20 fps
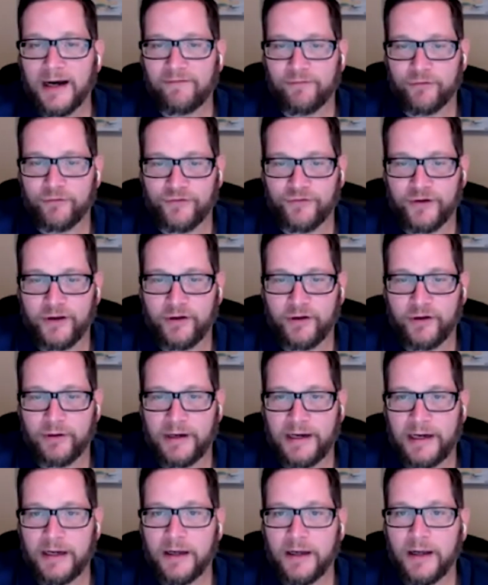for
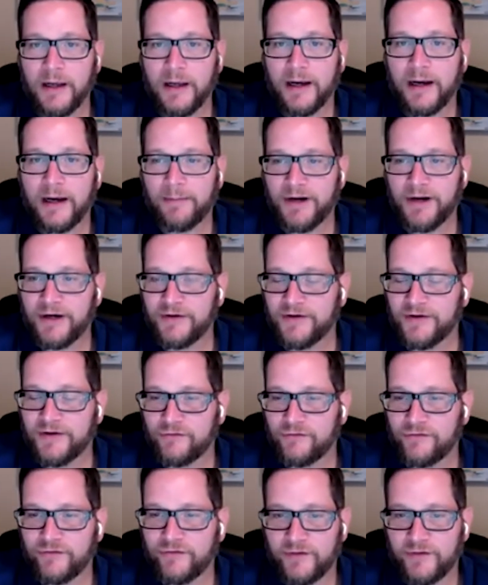security, but it
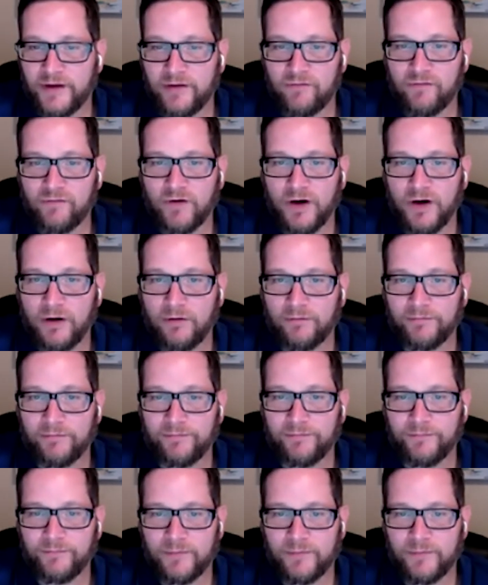does involve